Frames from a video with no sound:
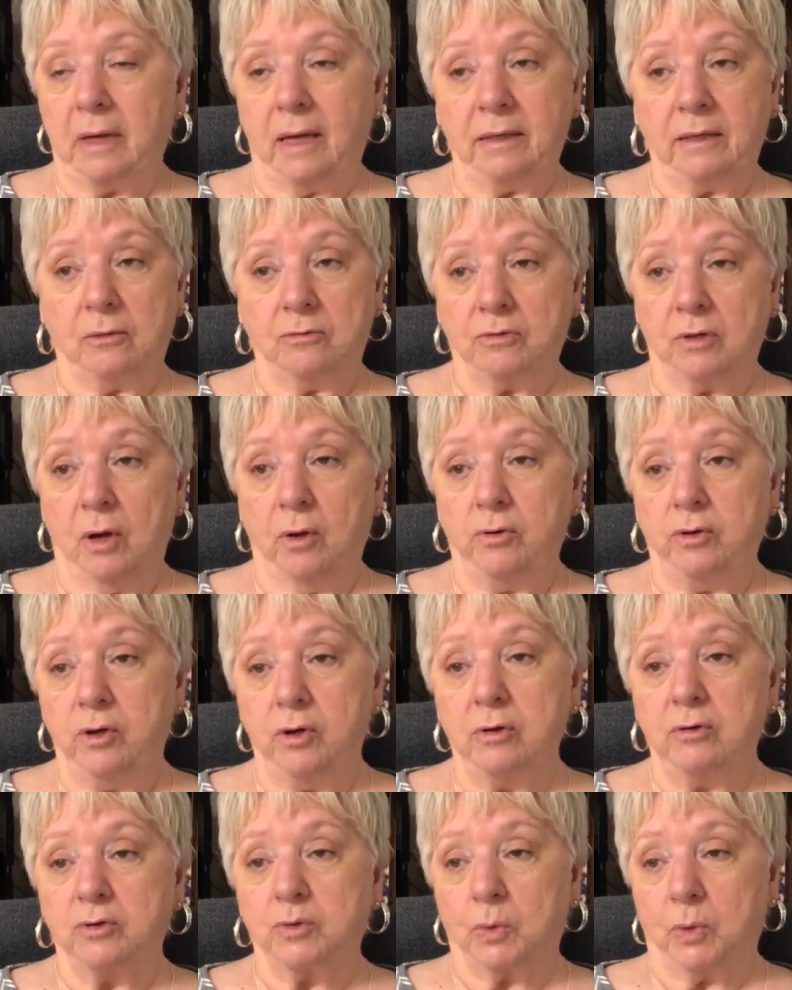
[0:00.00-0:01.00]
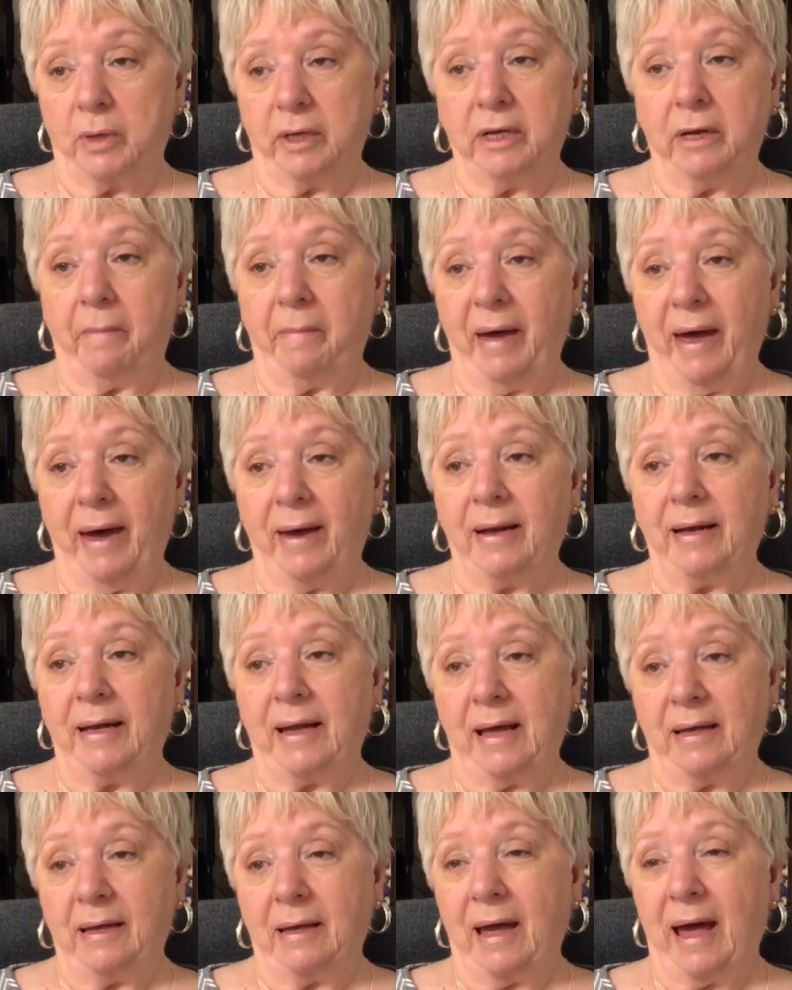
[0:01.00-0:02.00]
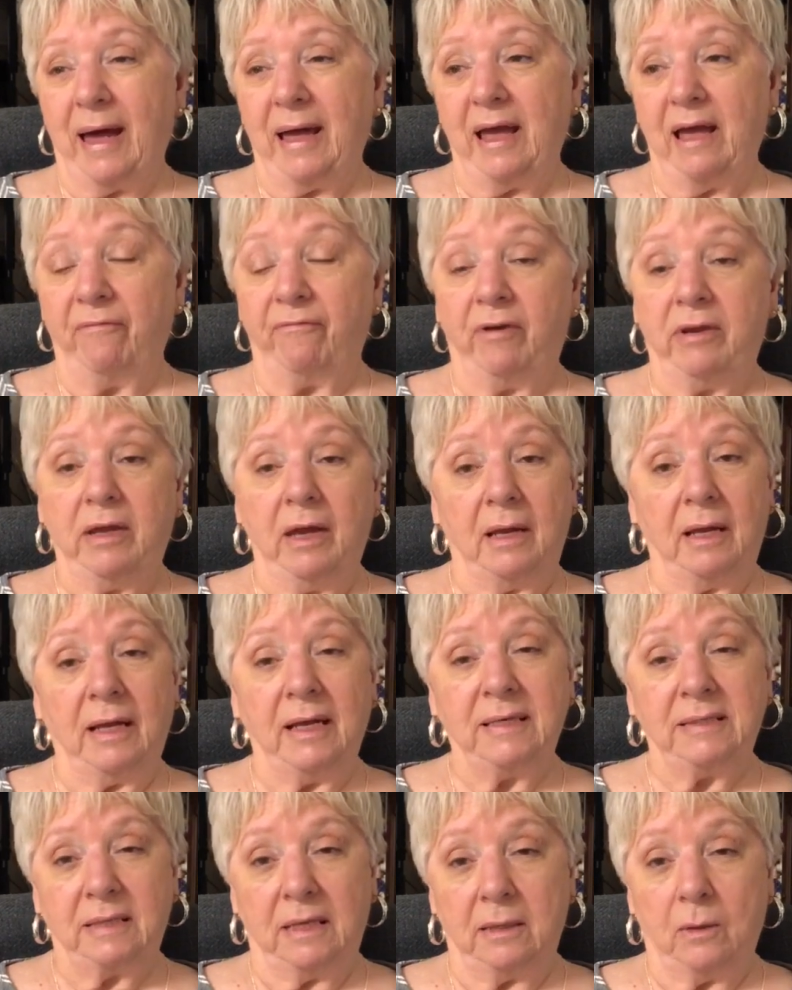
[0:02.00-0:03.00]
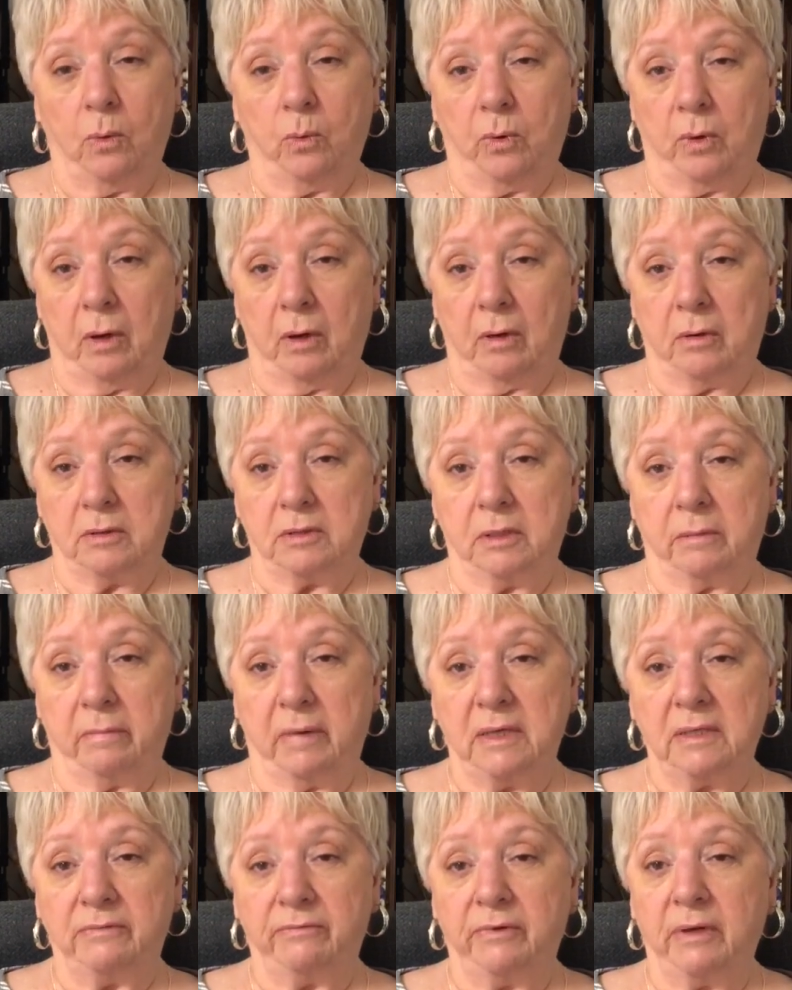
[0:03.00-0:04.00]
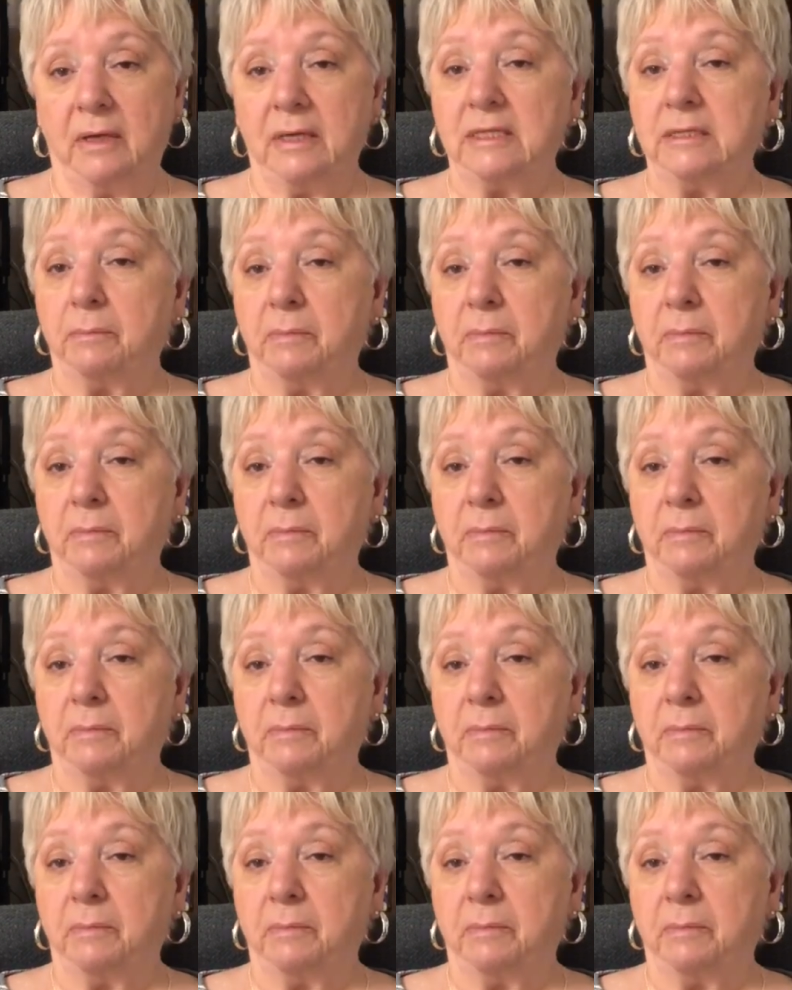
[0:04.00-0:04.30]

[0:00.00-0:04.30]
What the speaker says: There's no usually about it, unless I don't want to hurt somebody's feelings.